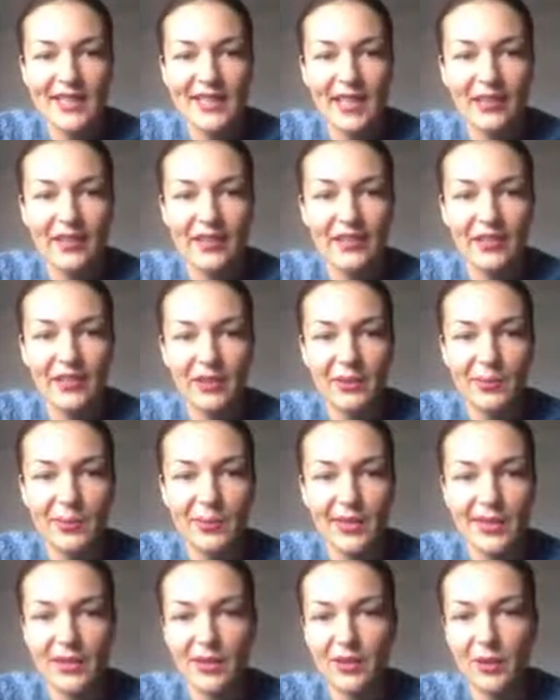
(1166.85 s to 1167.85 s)
for the
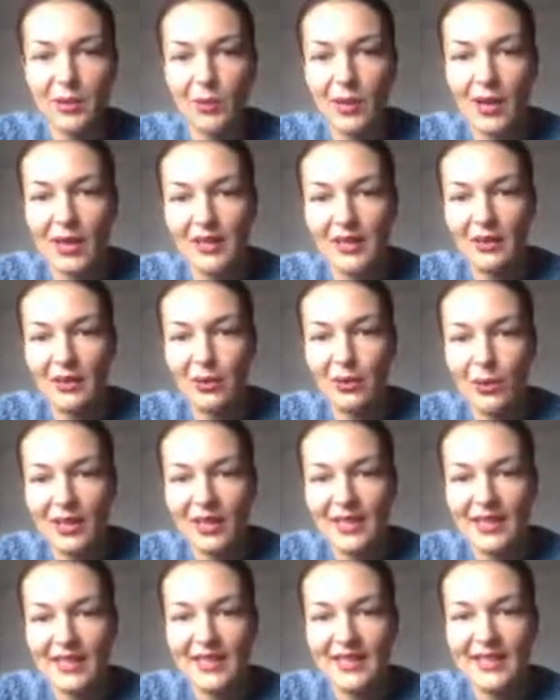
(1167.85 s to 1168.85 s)
personal one and
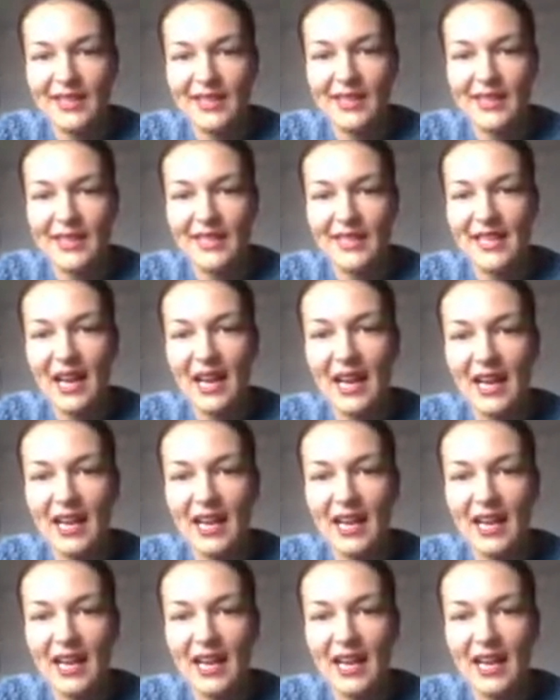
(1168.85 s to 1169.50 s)
29